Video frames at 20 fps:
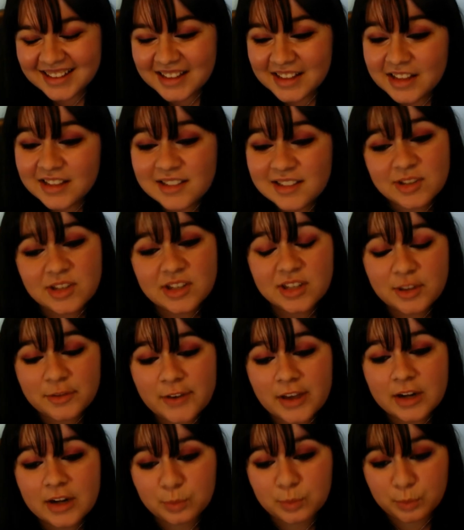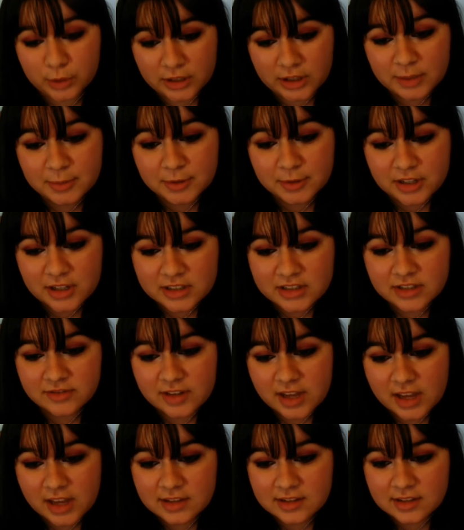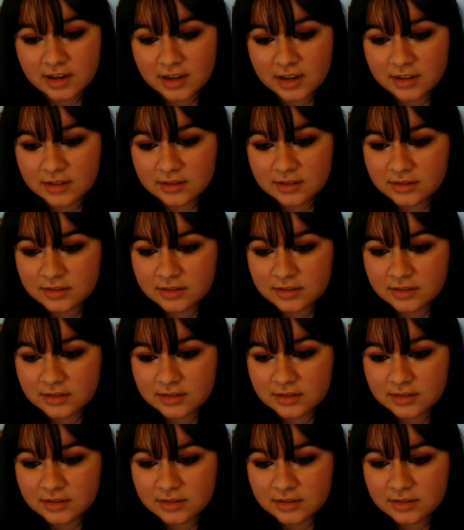Sounds like you've had a really productive day, Scott.